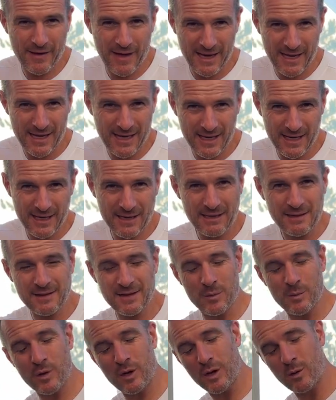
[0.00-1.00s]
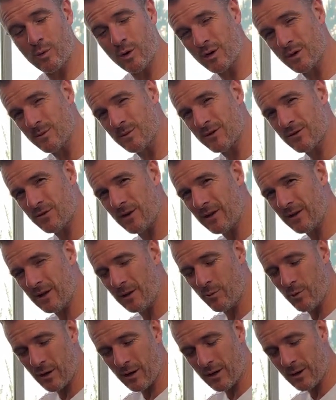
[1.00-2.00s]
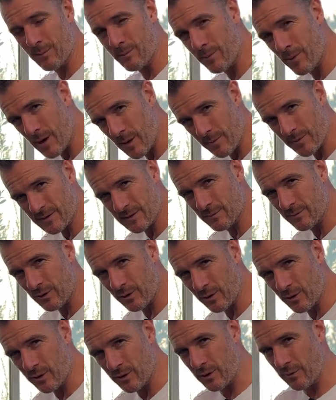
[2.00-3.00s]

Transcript: of that here. Then we're going to work on strengthening work combined with some glute,